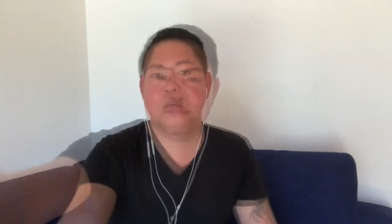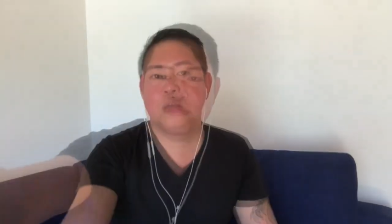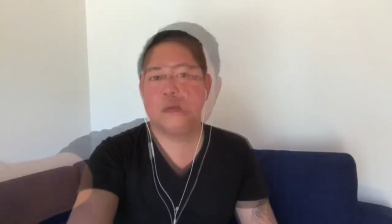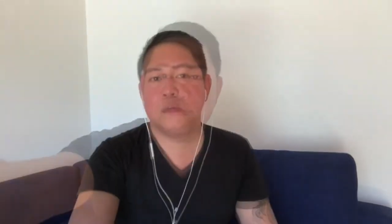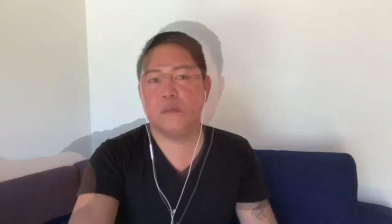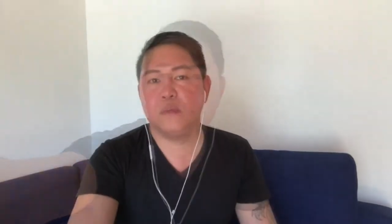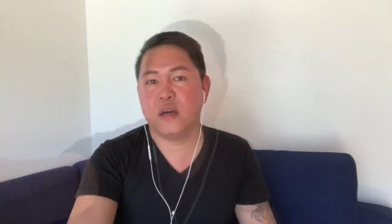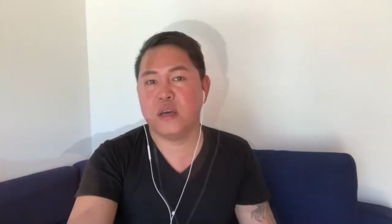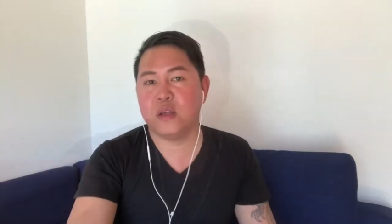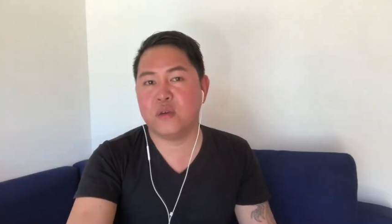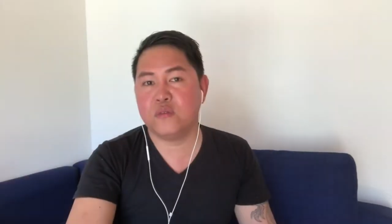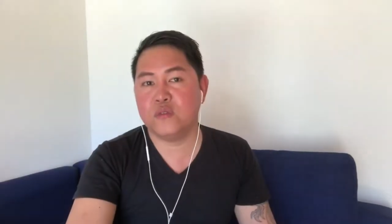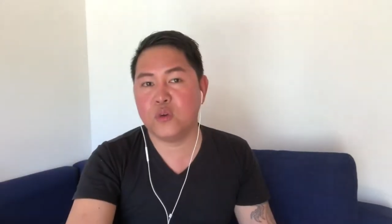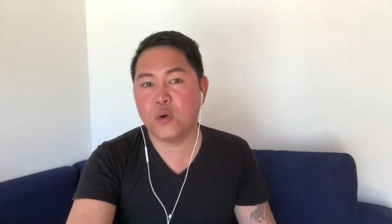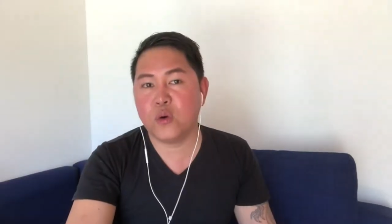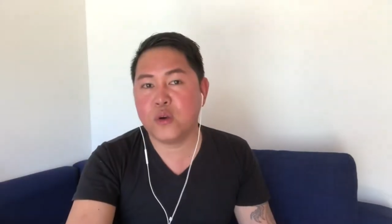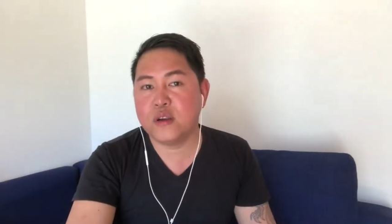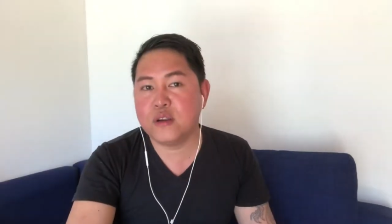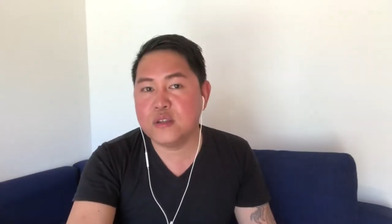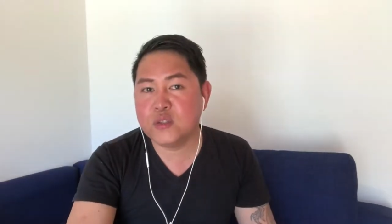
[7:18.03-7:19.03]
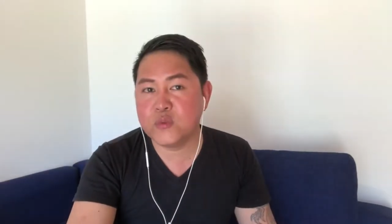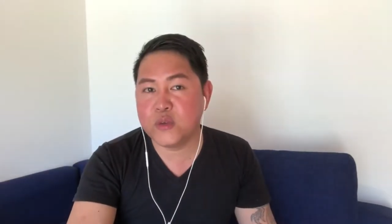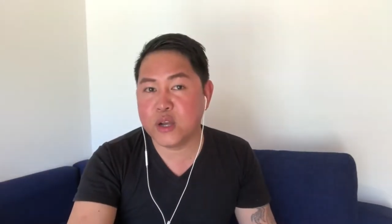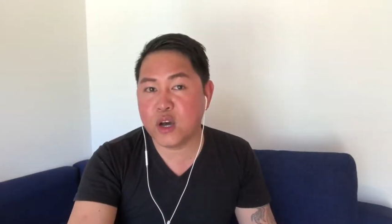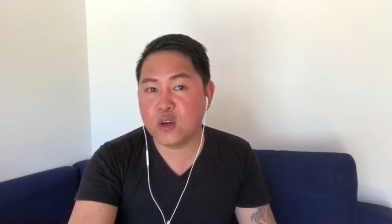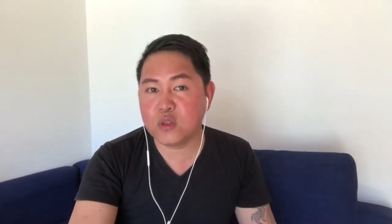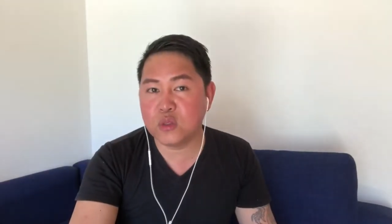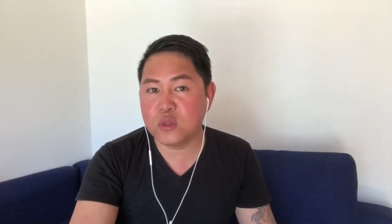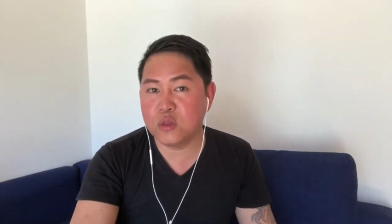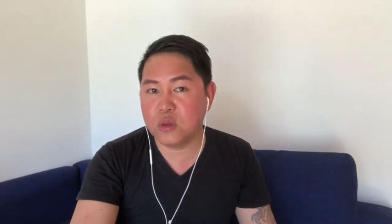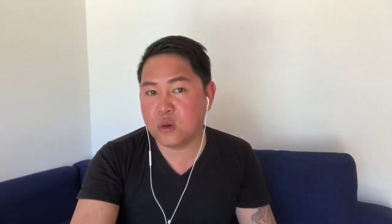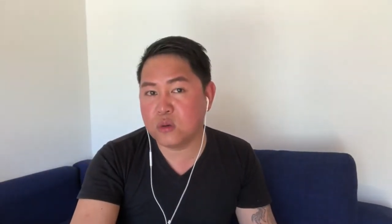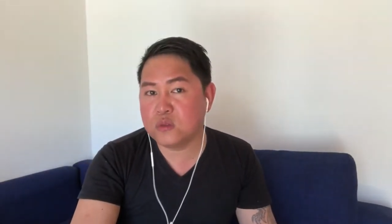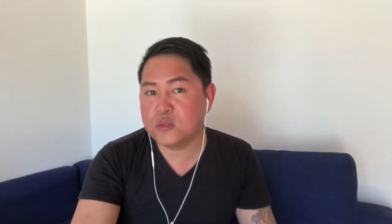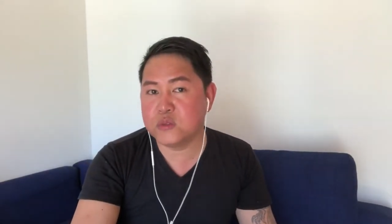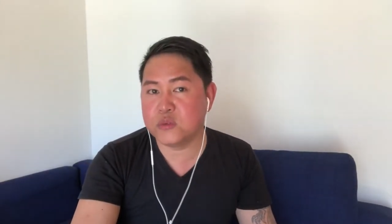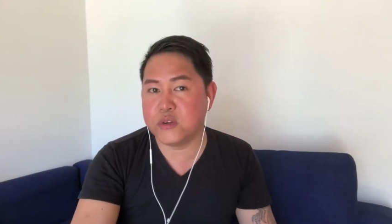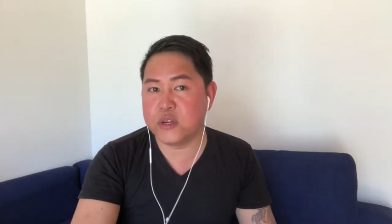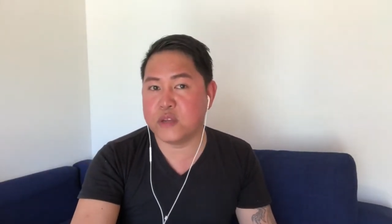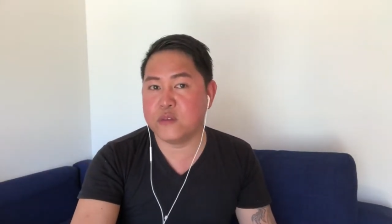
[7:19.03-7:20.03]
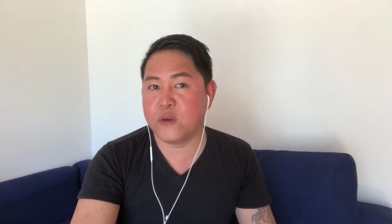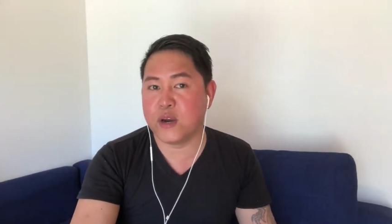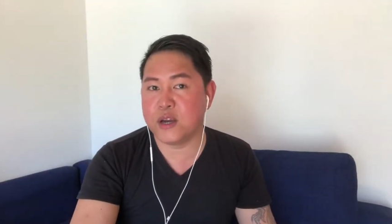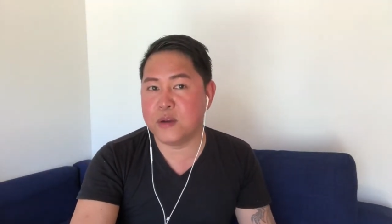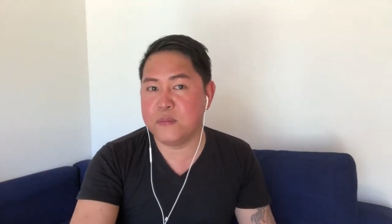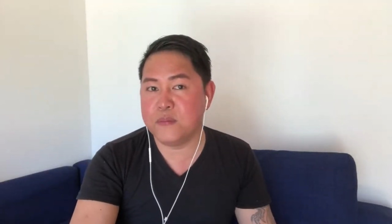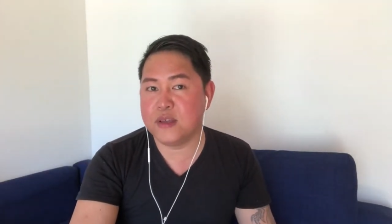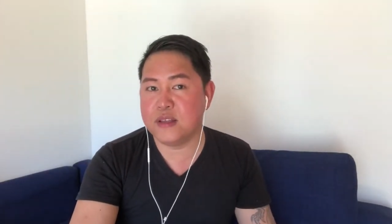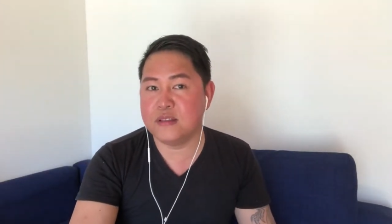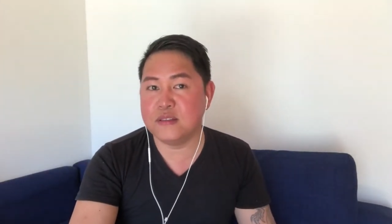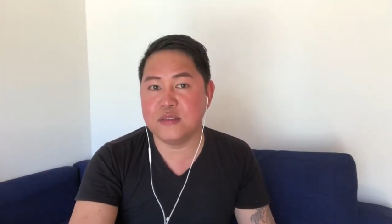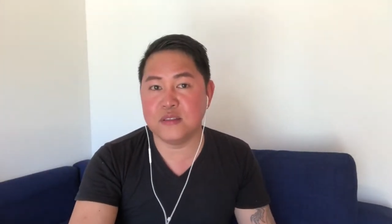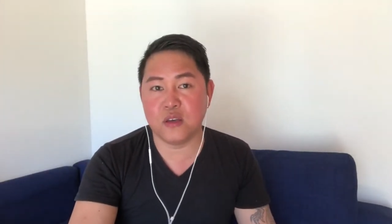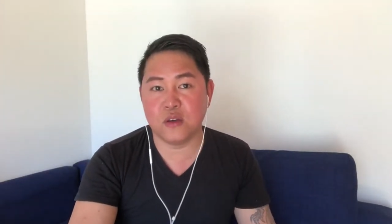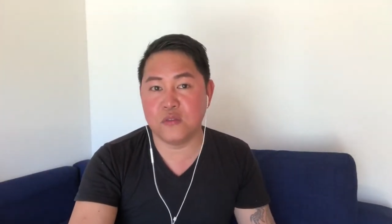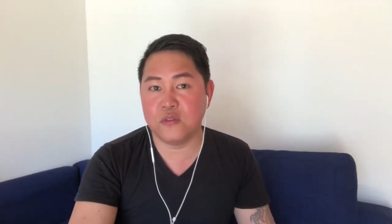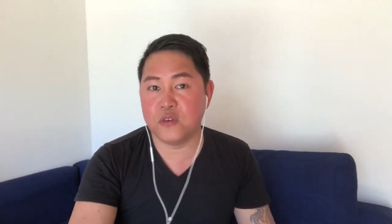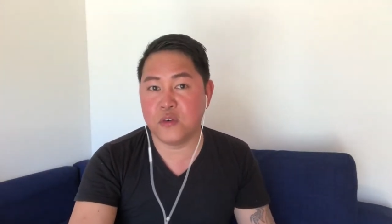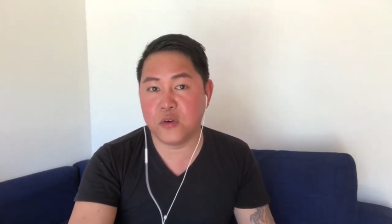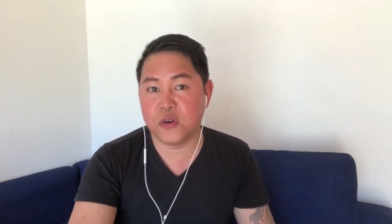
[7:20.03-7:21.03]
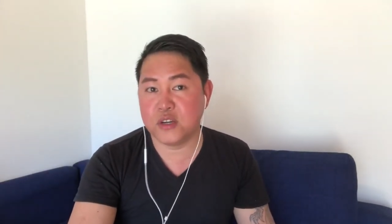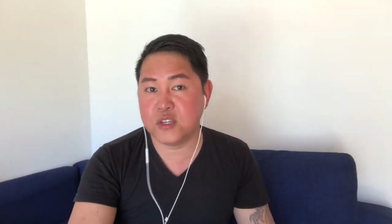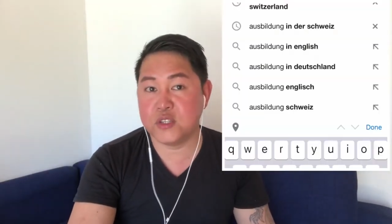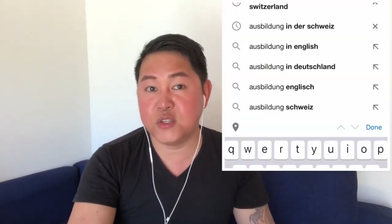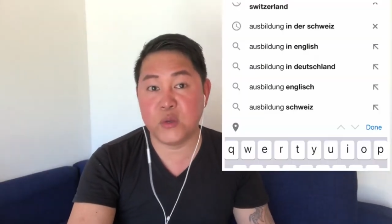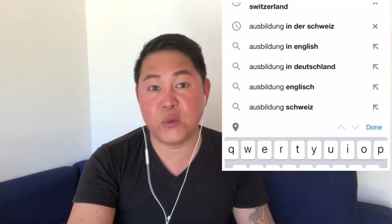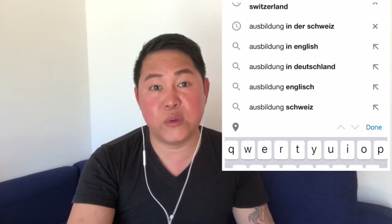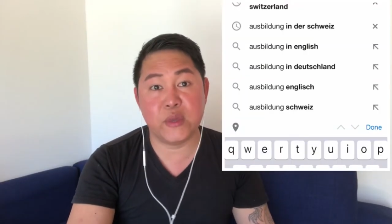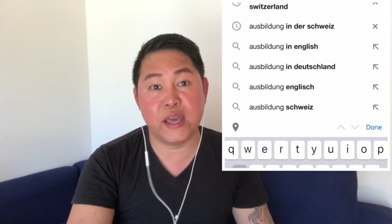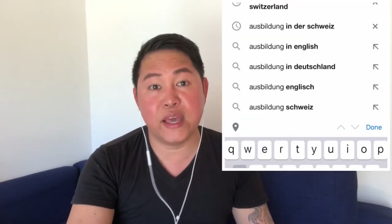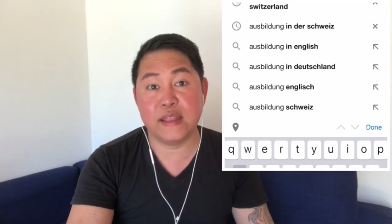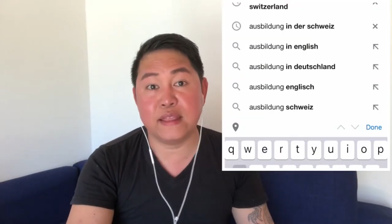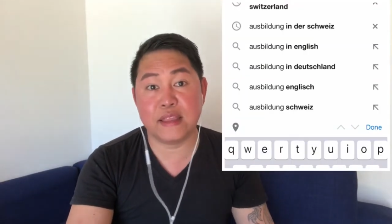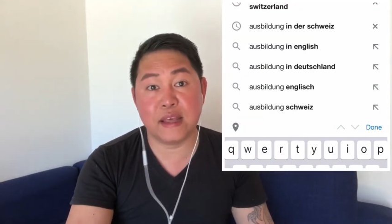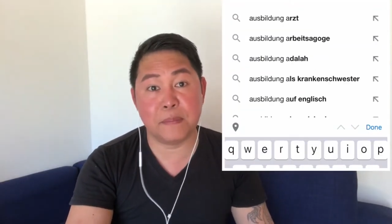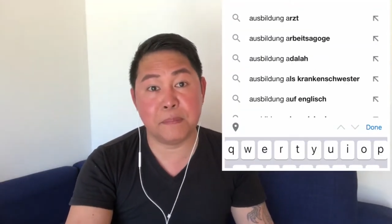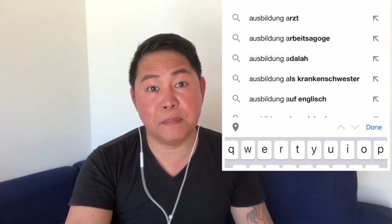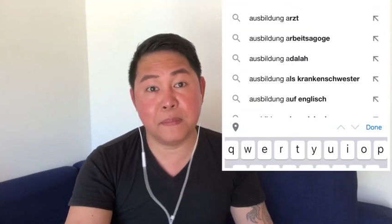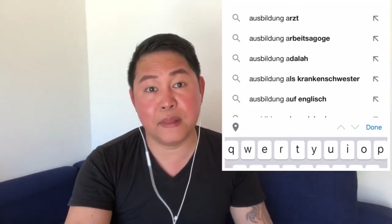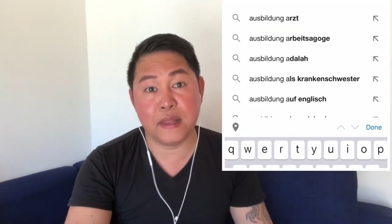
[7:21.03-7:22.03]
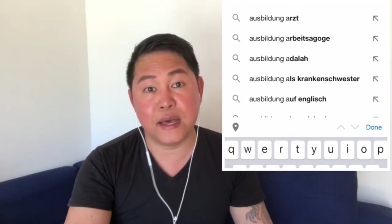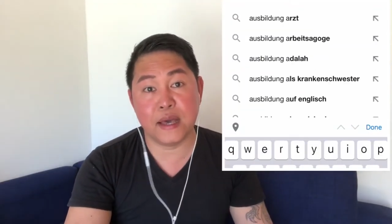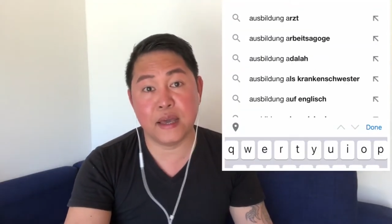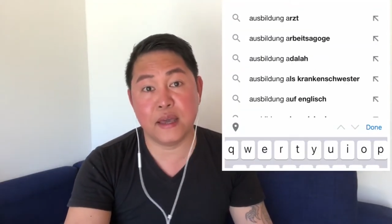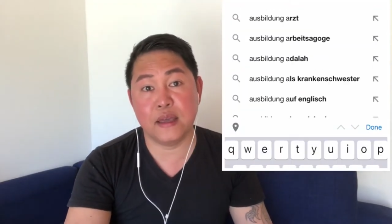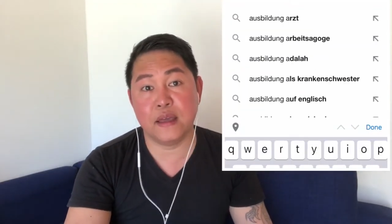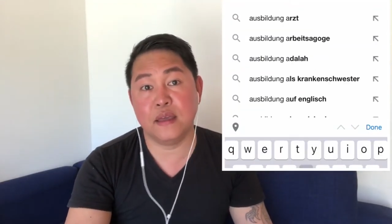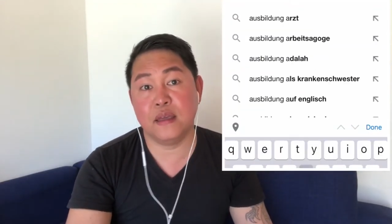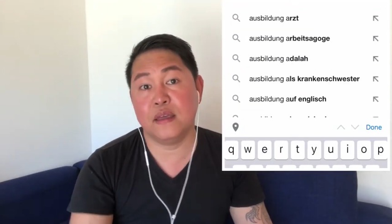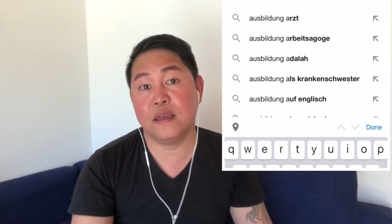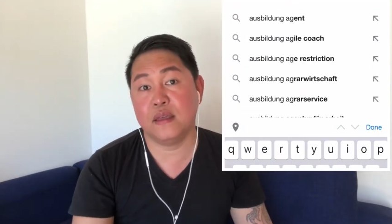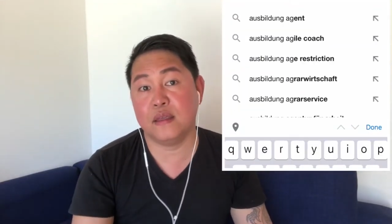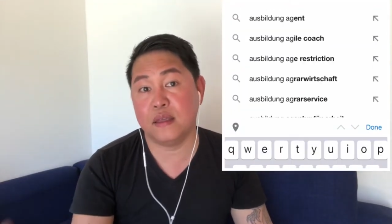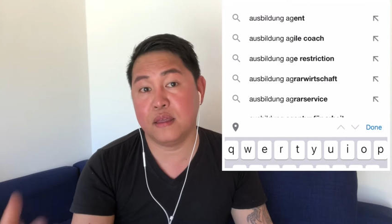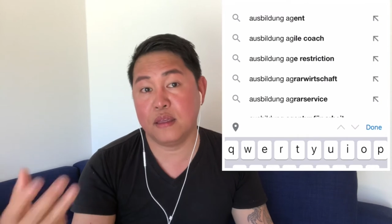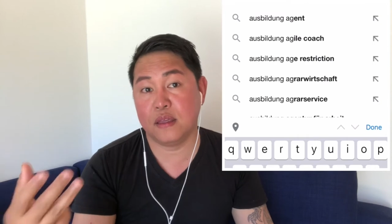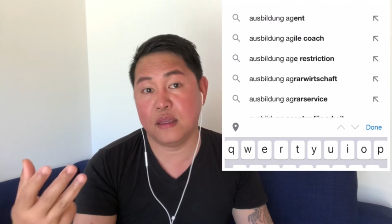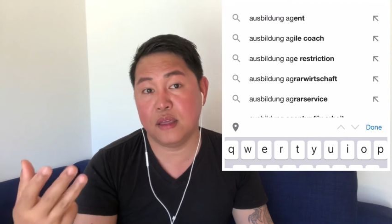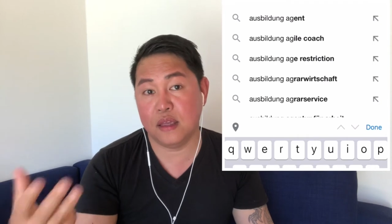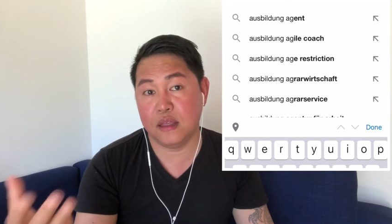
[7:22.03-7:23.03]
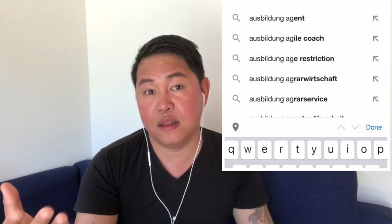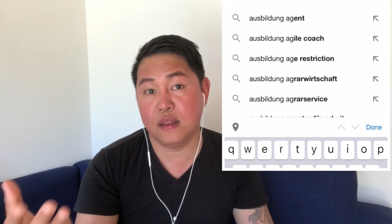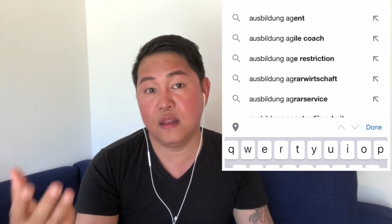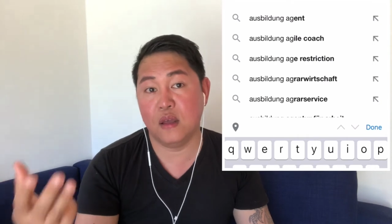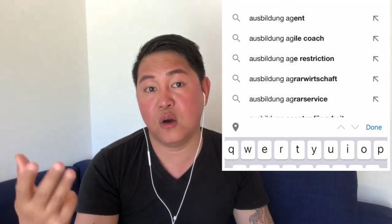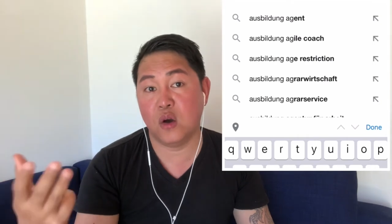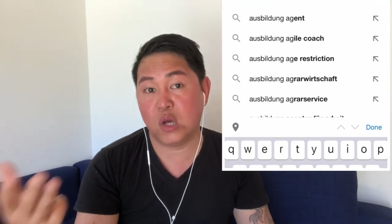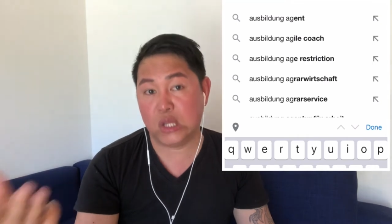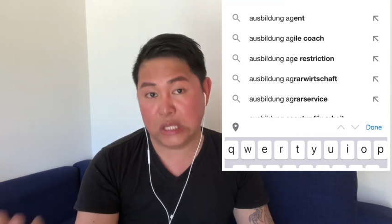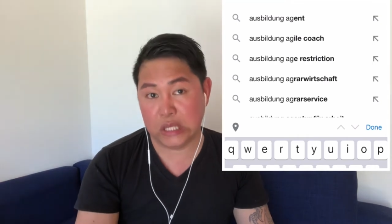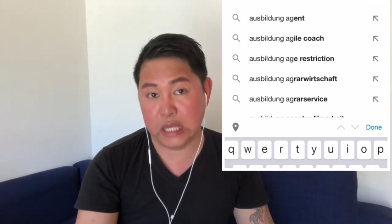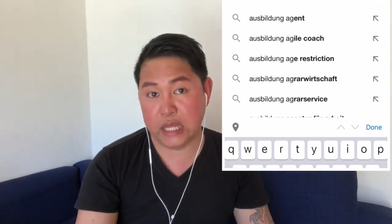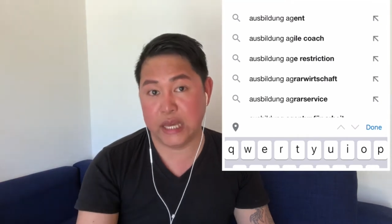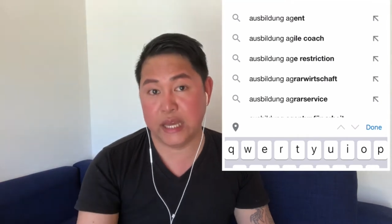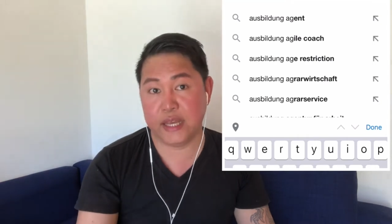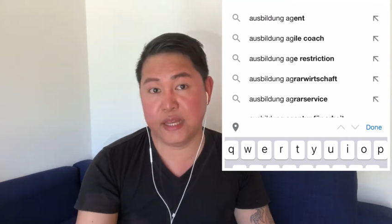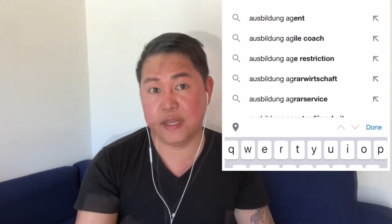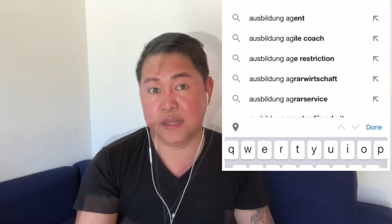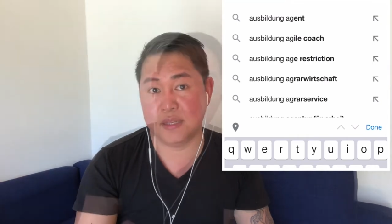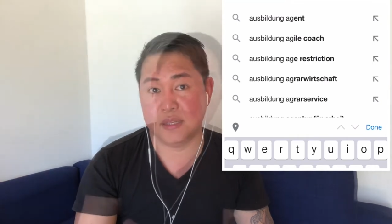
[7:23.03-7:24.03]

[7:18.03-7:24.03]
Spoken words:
But of course, without those requirements, of course, you can't apply in online.